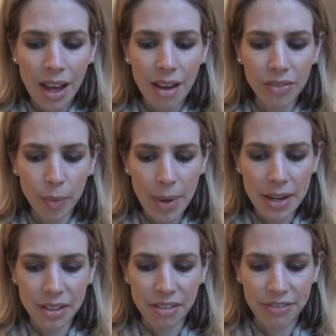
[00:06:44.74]
Ever
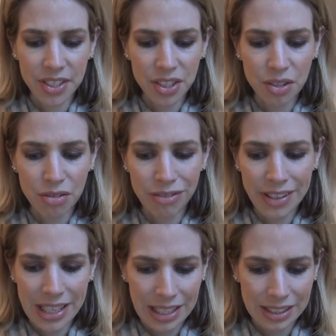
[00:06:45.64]
been in a physical
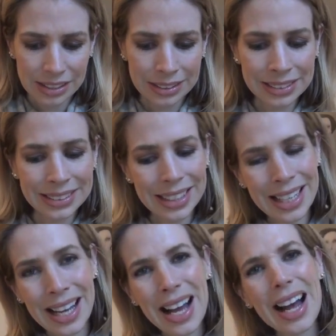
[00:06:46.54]
fight?
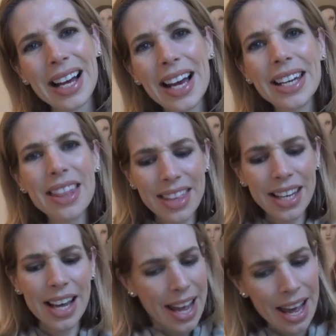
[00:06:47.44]
Kind of
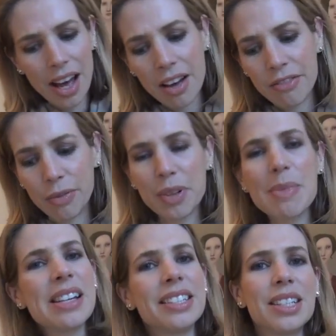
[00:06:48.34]
think I have with
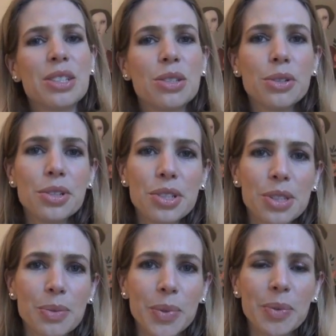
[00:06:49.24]
my
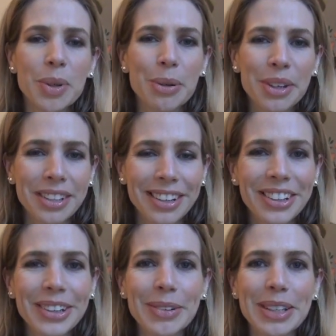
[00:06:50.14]
sisters. When we were
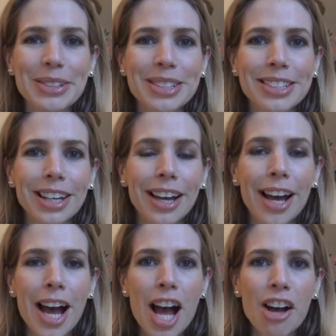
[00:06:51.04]
younger, we used
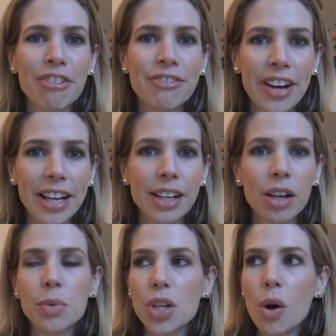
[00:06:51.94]
to fight.
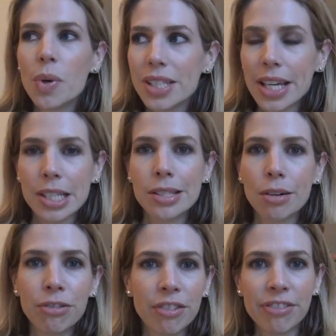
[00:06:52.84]
It was always like
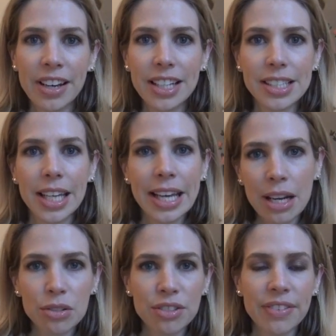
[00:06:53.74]
sofa fights, like
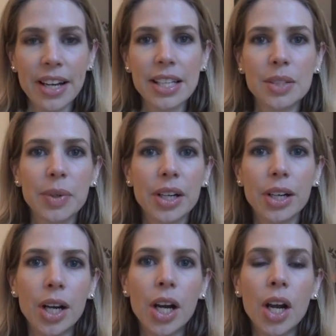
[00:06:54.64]
couch fights,
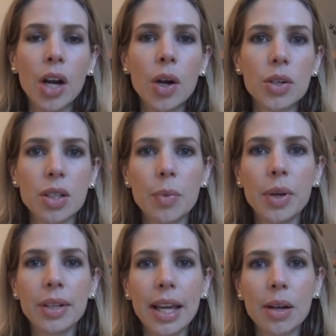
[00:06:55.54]
where
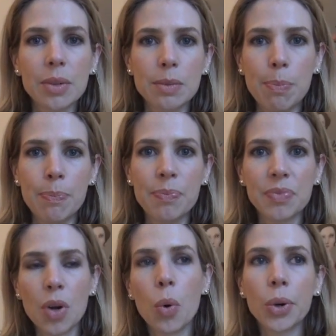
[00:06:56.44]
someone like was
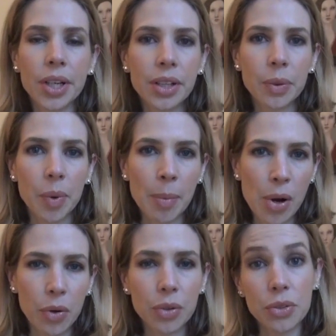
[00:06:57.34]
hoarding the
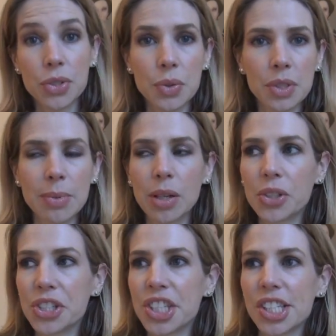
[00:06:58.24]
remote. Usually it was my
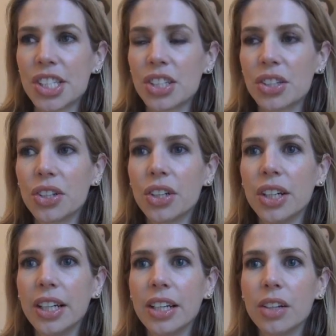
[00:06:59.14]
older sister,
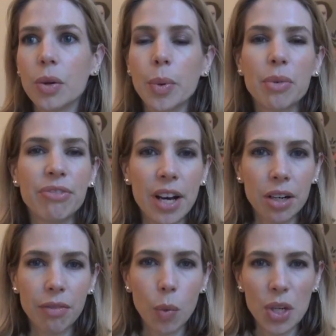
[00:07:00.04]
or we would fight
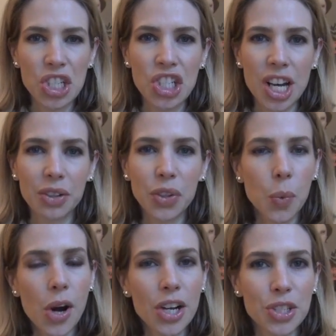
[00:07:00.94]
over which channel to
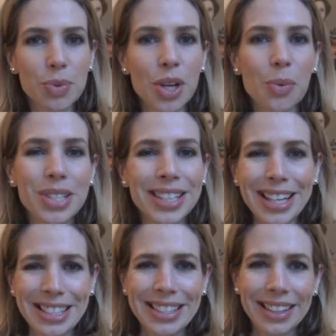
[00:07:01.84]
watch. It was always
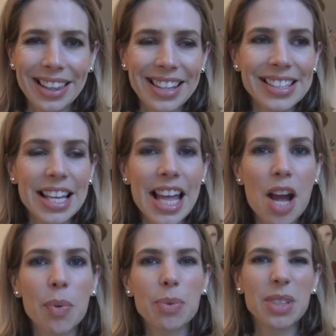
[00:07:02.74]
like silly things like that,
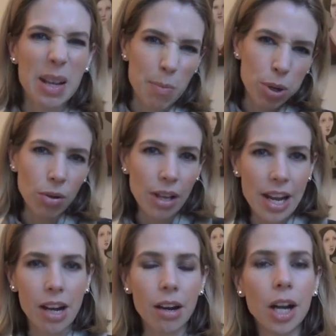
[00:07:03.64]
and we would like pull
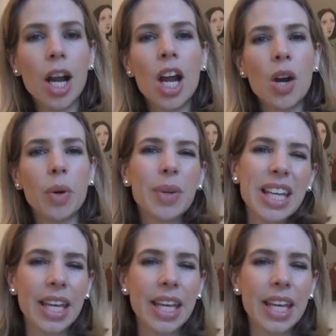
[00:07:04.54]
hair. We would